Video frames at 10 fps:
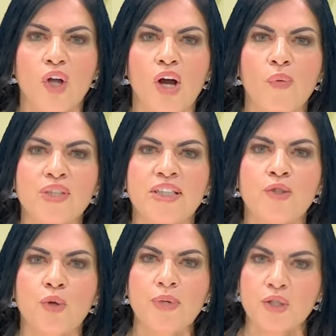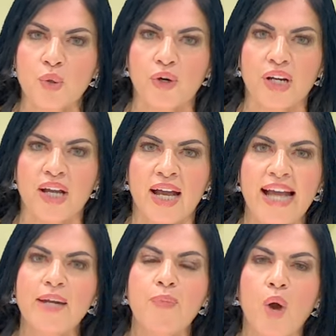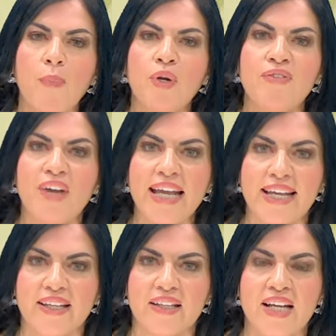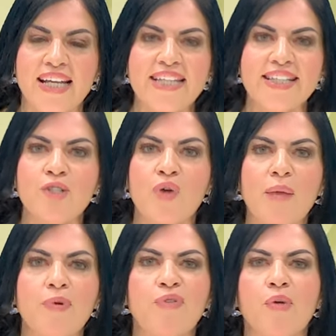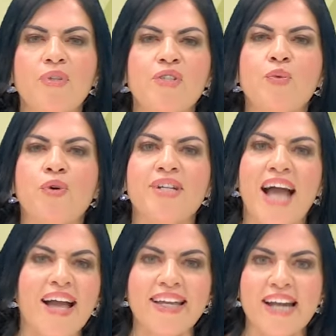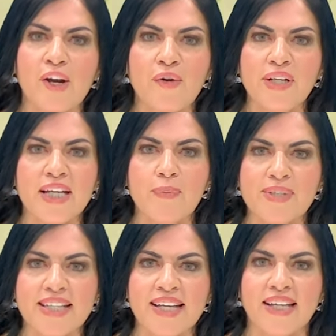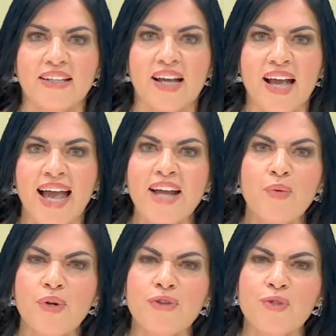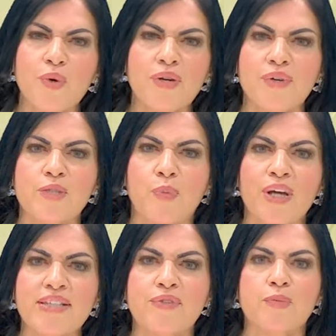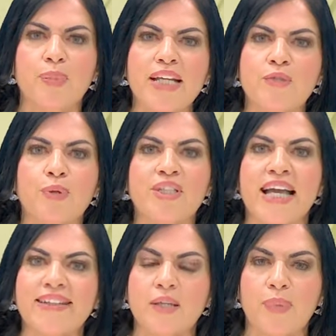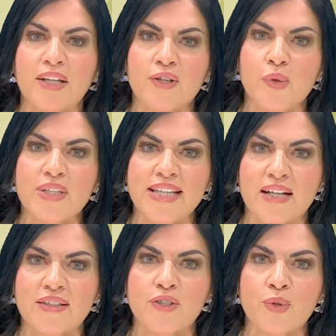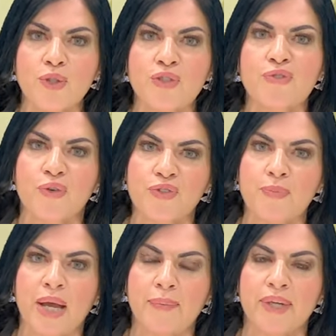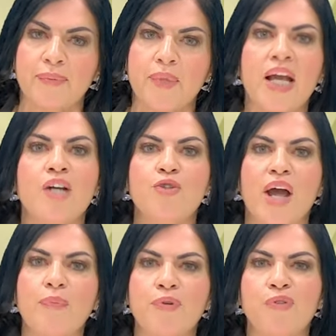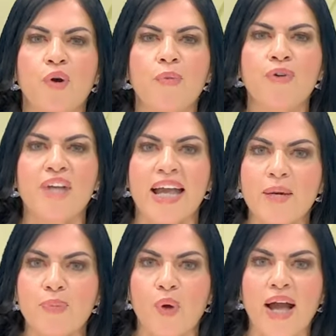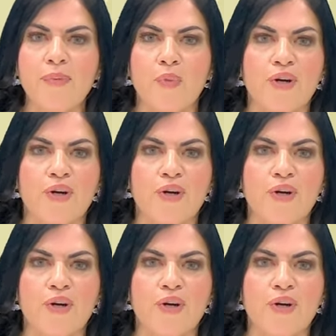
law was discriminatory and improperly vague. He said drag performances were not inherently obscene and were the sort of expressive speech protected by the U.S. Constitution's First Amendment. Drag performers and Pride